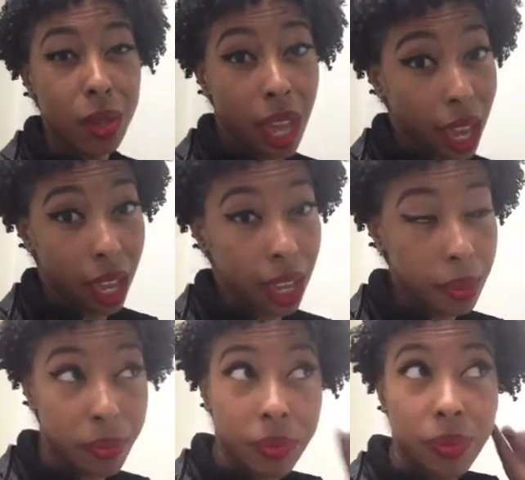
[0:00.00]
okay.
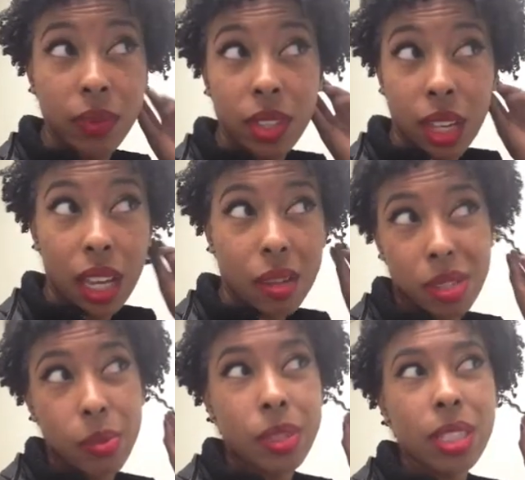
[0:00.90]
I
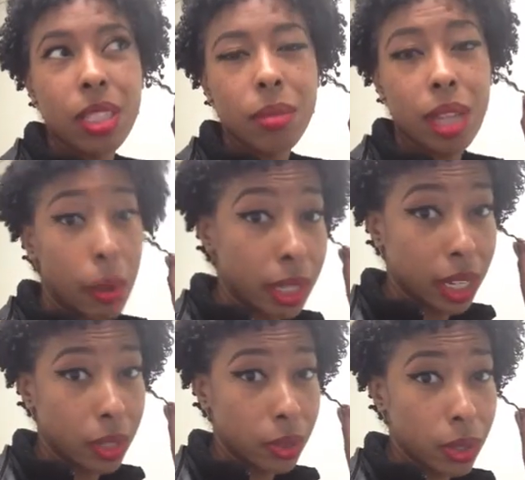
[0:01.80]
mean, it was something I was
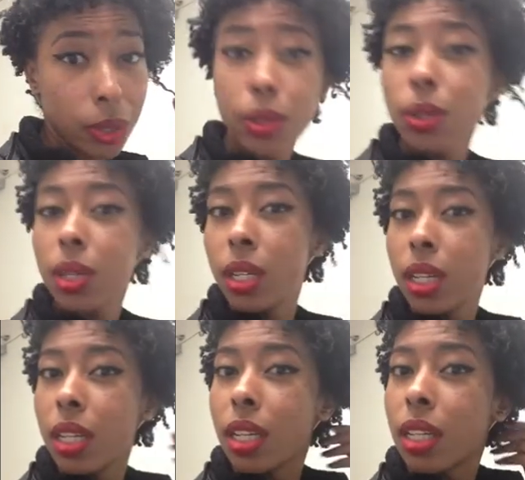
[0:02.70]
getting used to,
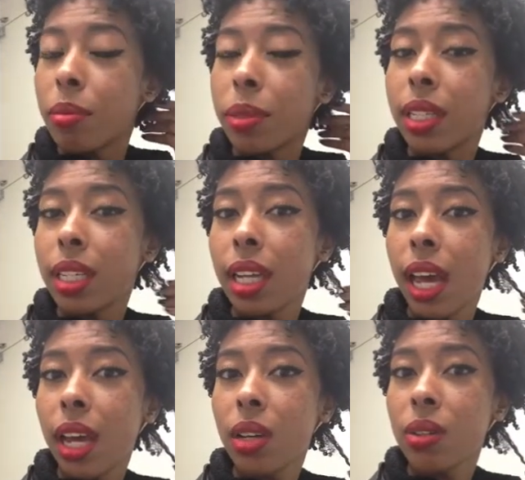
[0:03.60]
but
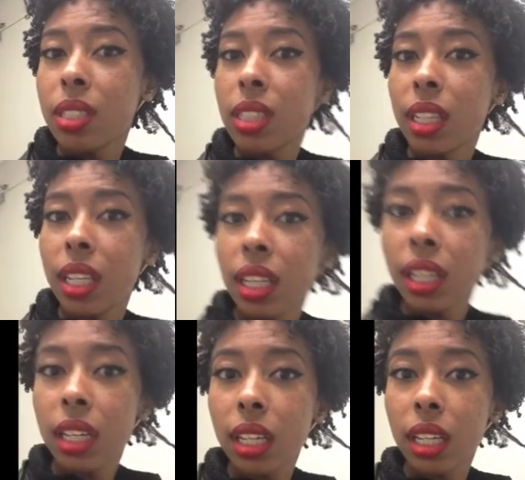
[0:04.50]
now it's
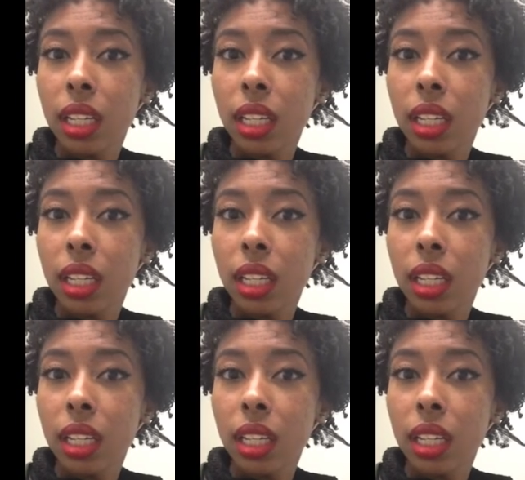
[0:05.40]
like,